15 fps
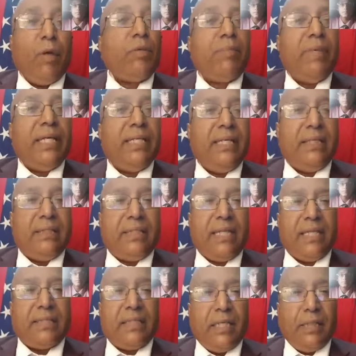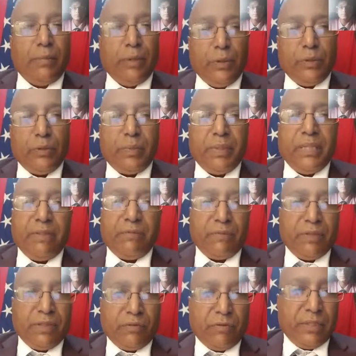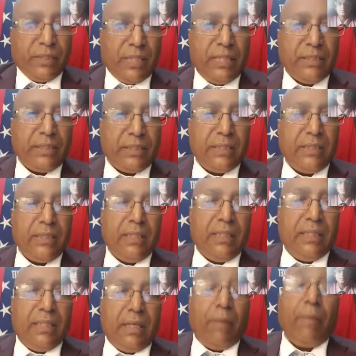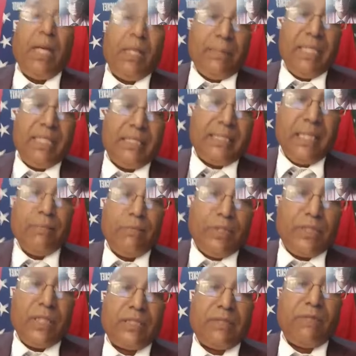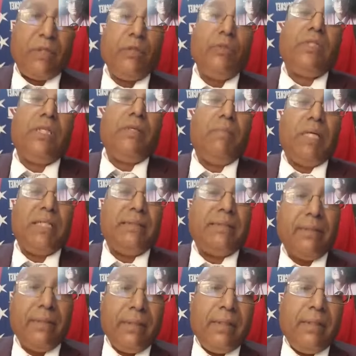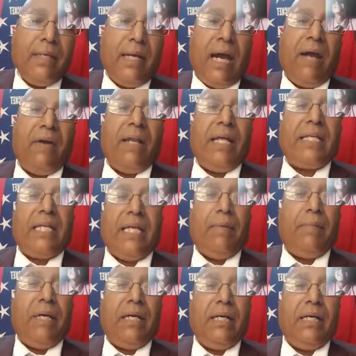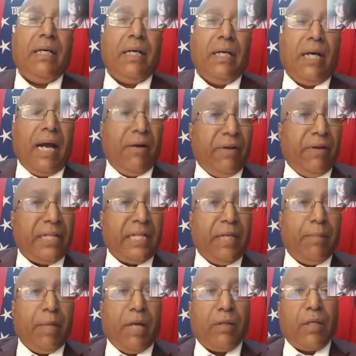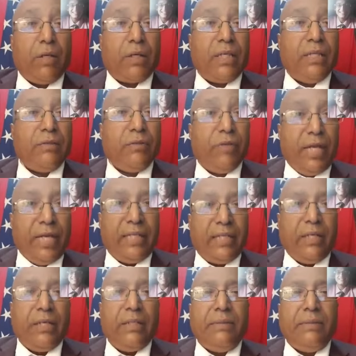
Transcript: made their test debuts with different results. Well, I mean, the same results of losing, but Ireland came Ireland came out looking really good.